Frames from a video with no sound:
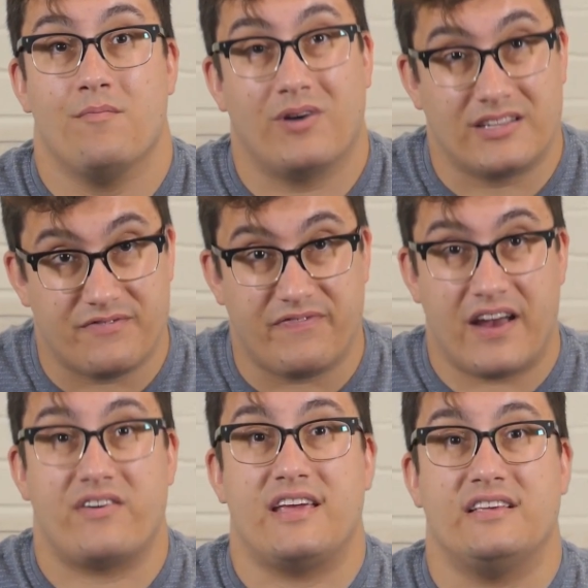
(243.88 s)
But it's
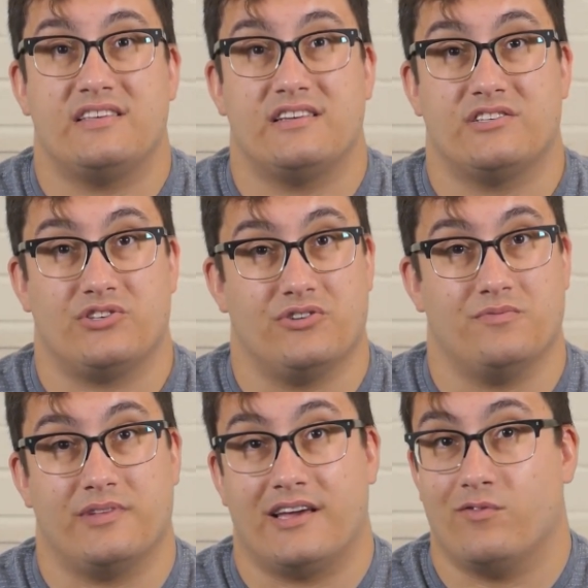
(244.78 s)
very easy to
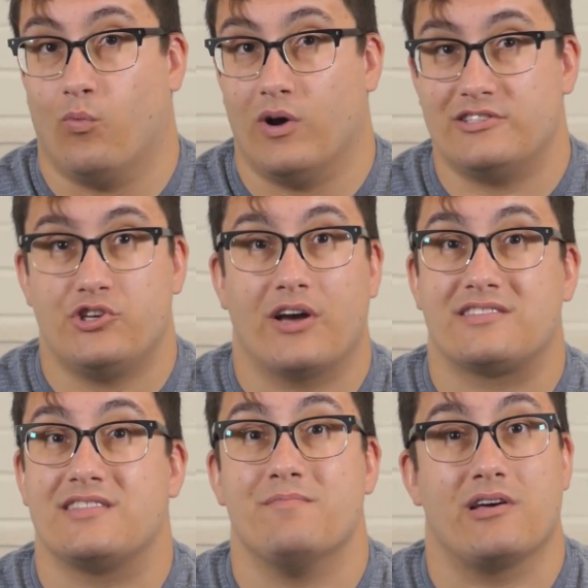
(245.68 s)
assume that once you
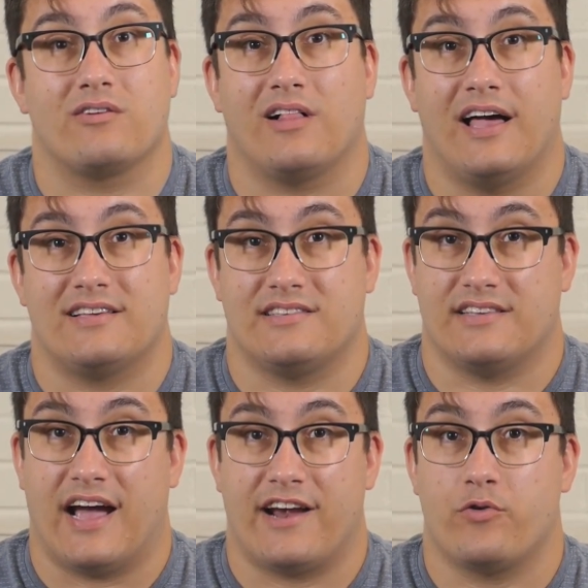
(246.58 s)
exit the middle class as
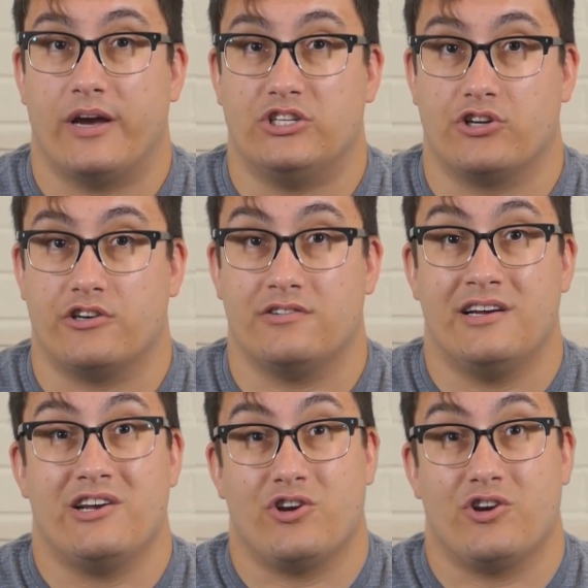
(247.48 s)
a higher wage earner,